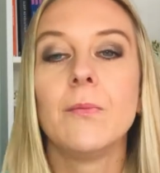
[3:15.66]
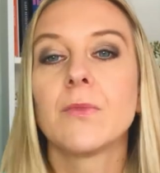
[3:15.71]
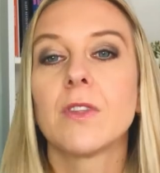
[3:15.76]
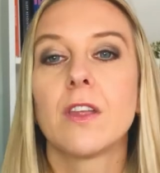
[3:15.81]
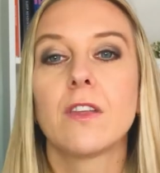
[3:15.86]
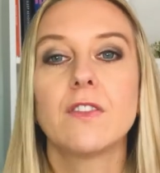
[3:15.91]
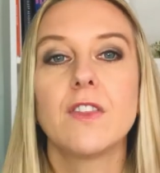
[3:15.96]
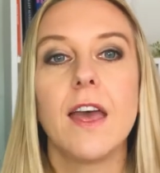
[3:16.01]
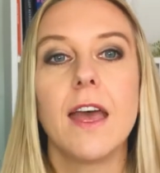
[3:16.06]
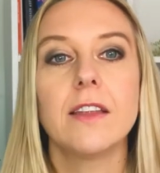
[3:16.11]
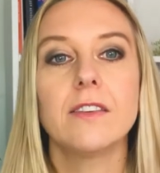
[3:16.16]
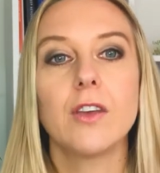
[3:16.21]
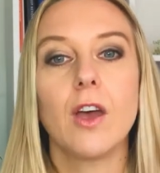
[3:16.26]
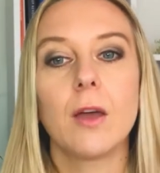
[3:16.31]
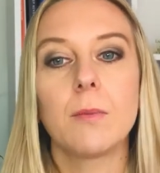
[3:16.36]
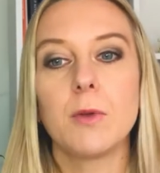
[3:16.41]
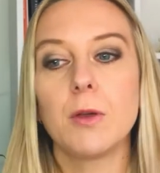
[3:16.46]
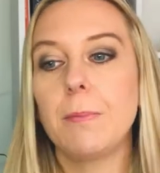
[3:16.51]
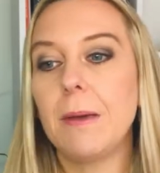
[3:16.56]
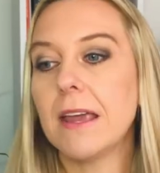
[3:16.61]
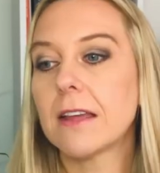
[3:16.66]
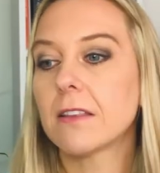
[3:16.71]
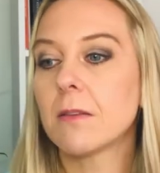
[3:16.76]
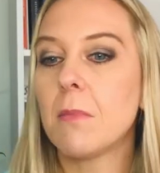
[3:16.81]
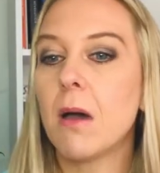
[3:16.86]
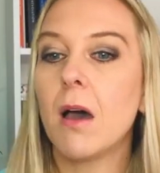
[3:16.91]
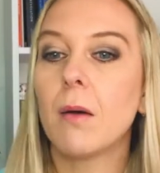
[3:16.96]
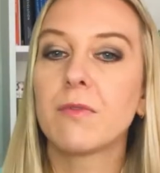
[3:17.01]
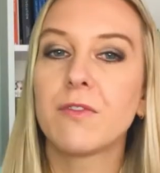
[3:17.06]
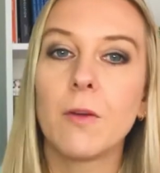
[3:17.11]
The third time you pick
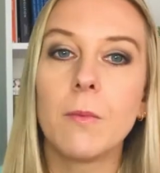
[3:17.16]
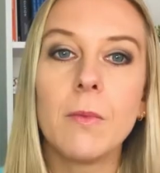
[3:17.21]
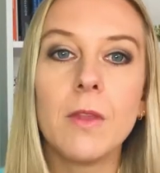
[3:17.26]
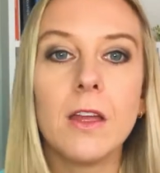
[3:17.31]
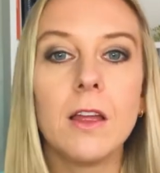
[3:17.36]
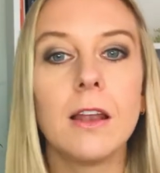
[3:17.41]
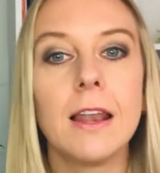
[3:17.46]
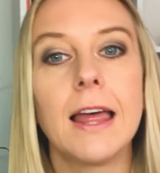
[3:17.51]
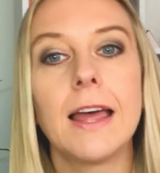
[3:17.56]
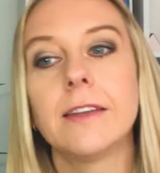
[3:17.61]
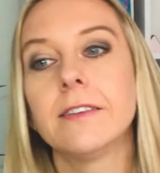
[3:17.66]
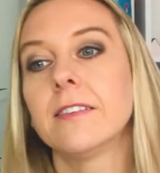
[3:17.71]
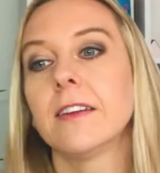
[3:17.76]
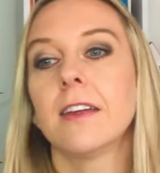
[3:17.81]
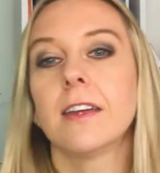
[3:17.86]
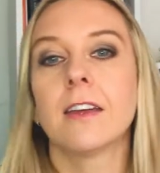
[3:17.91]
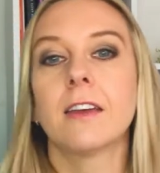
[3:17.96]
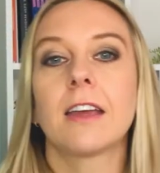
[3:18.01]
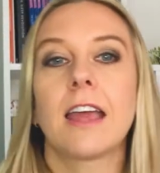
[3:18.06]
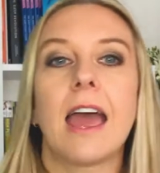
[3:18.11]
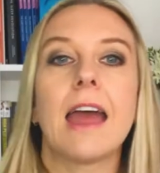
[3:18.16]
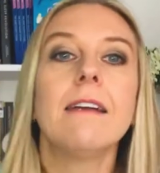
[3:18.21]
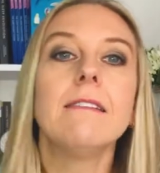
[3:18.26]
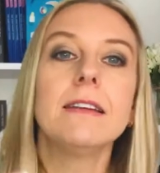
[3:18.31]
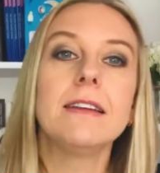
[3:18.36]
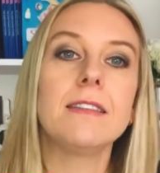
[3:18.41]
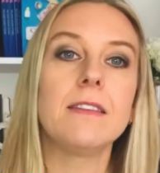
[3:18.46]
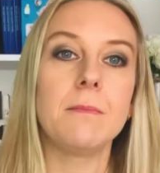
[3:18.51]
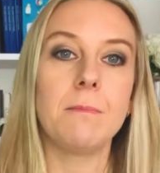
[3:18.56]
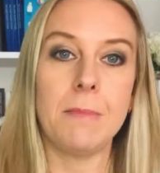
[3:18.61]
them up from the landing and
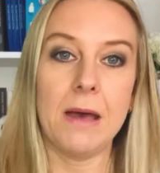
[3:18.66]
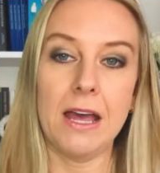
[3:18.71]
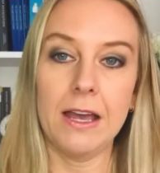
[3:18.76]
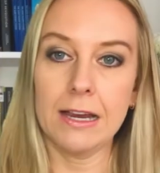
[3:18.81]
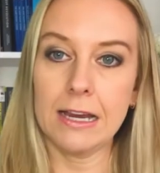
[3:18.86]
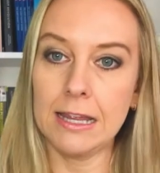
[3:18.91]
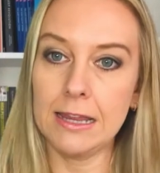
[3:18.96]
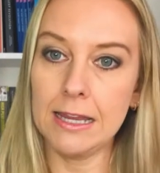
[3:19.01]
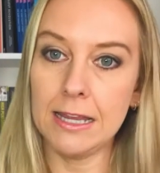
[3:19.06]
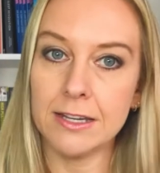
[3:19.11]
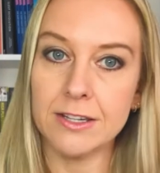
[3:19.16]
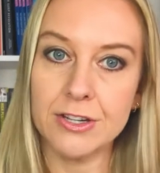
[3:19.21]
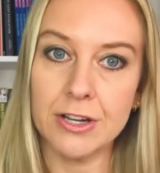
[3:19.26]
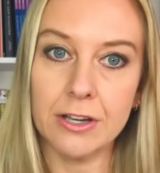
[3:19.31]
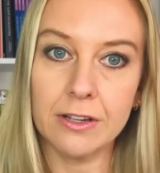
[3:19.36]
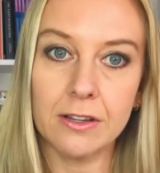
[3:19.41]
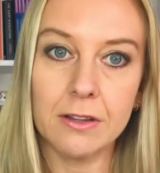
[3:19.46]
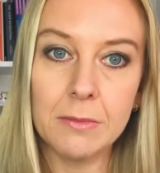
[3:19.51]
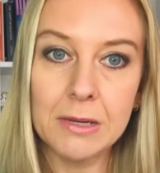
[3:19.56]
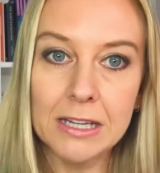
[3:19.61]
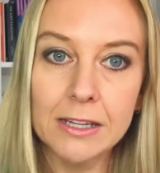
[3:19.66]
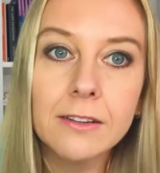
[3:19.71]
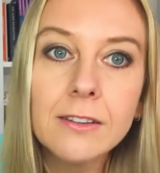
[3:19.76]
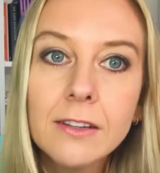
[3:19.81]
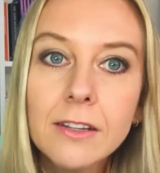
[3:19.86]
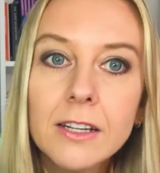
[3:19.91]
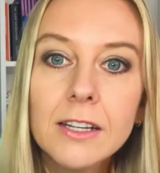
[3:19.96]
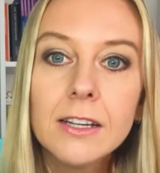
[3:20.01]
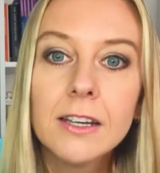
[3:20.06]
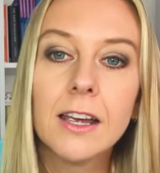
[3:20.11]
carry them back and then tuck them
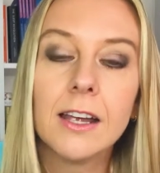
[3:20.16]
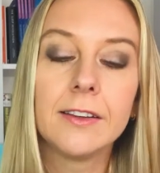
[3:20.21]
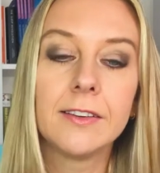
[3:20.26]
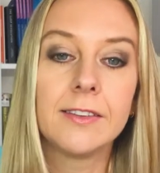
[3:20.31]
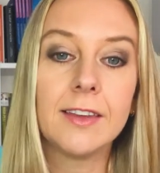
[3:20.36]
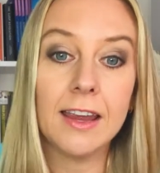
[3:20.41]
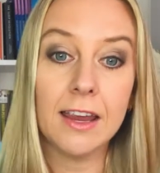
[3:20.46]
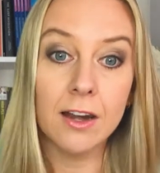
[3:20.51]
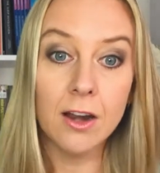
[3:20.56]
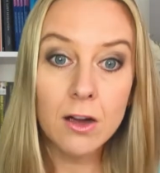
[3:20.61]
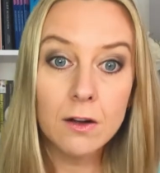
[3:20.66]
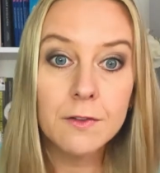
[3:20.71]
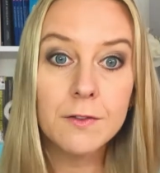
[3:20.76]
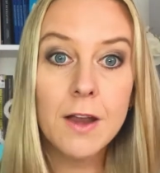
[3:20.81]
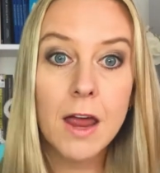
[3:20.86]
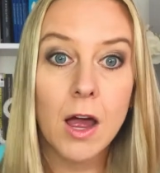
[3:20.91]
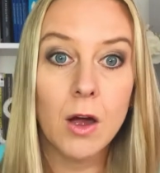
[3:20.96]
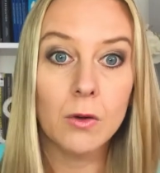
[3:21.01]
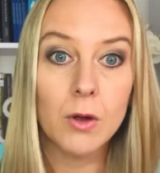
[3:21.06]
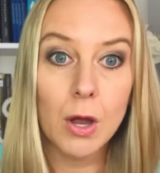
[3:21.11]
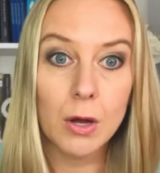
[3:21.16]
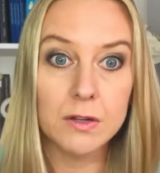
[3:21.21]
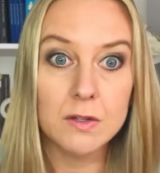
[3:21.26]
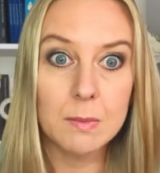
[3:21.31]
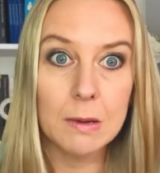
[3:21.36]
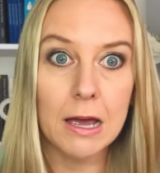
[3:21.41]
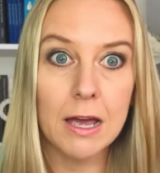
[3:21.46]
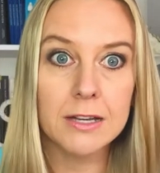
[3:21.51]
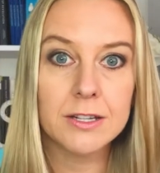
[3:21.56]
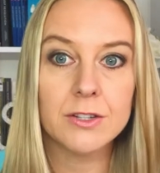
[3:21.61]
in and say, enough now, go to
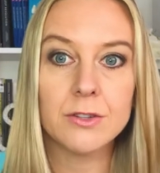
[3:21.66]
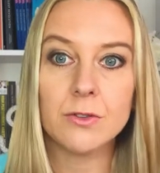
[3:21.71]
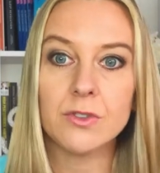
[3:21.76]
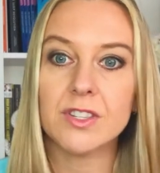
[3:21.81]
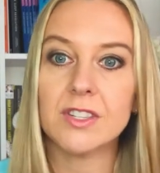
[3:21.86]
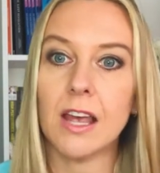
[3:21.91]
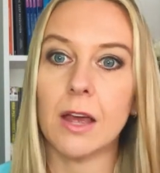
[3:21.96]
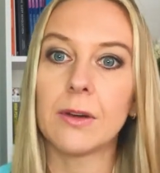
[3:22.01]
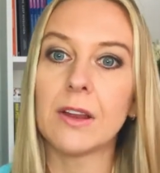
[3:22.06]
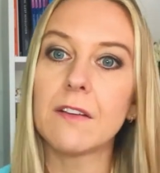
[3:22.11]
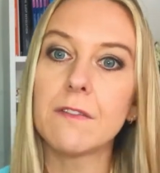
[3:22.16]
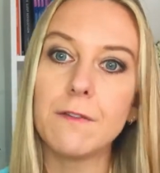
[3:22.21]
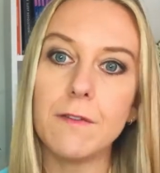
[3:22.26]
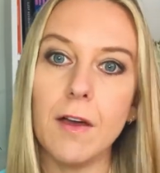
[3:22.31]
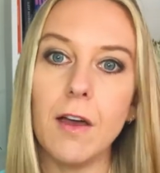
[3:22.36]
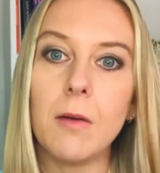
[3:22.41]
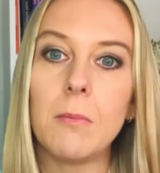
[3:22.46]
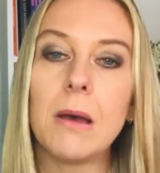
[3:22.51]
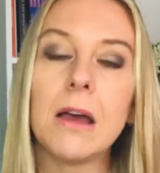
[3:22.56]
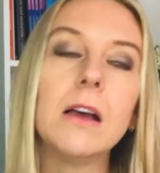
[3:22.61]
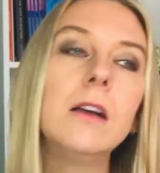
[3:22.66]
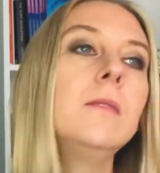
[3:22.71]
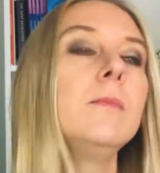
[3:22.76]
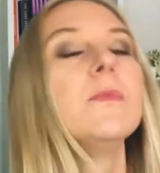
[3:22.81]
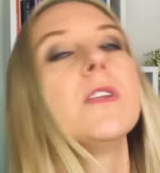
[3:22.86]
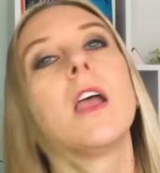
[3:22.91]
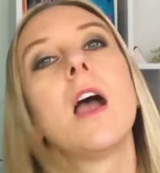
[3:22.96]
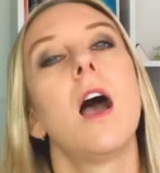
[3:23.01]
bed, and you're sounding firmer.